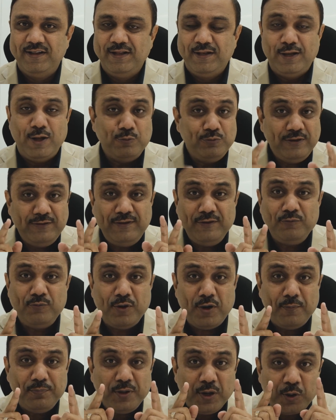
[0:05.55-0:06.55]
Now, this is
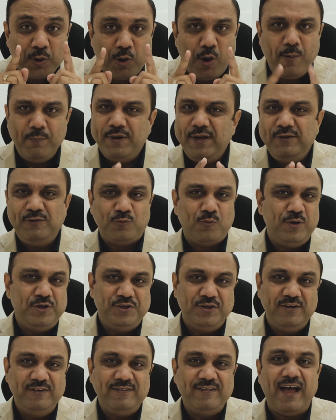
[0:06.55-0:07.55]
one of the commonest
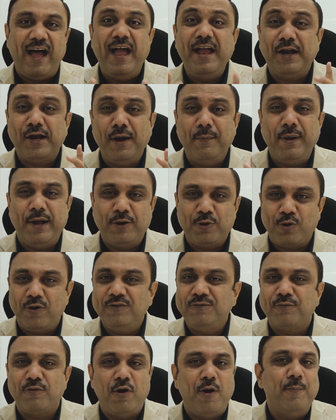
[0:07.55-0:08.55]
questions I come
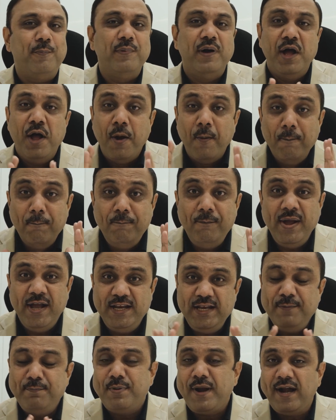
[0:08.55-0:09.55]
across from
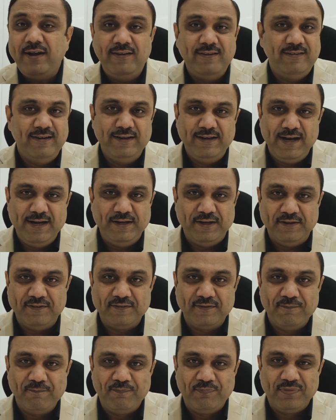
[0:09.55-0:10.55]
many practicing
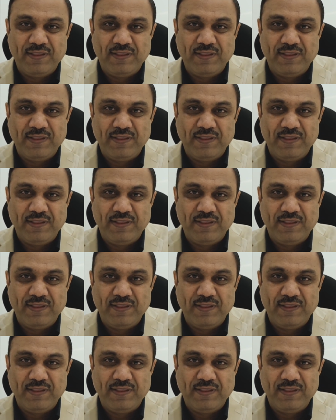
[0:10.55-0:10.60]
dentists.